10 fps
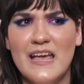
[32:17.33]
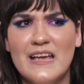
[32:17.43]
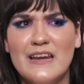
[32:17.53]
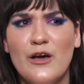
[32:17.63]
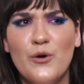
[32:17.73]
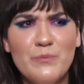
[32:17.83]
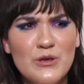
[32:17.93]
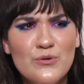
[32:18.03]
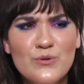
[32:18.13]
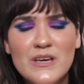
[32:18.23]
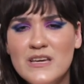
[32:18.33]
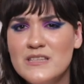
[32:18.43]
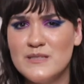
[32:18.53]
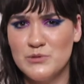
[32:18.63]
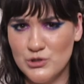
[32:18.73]
and I hope you
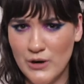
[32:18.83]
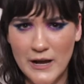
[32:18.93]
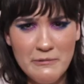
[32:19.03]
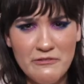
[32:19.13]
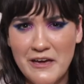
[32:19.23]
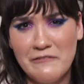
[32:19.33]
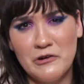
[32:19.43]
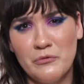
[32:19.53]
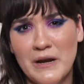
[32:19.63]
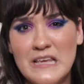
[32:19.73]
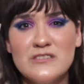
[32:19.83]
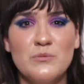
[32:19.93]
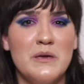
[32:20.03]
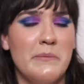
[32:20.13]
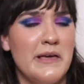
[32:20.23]
subscribe if you haven't already so
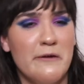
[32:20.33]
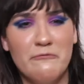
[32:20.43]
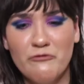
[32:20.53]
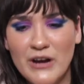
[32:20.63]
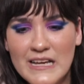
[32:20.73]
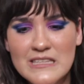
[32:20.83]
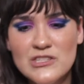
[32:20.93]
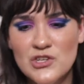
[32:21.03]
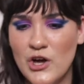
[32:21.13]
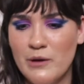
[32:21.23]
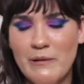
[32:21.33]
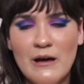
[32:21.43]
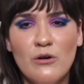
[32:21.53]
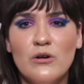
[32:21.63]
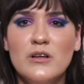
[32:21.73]
we can become friends, talk
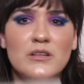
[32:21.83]
about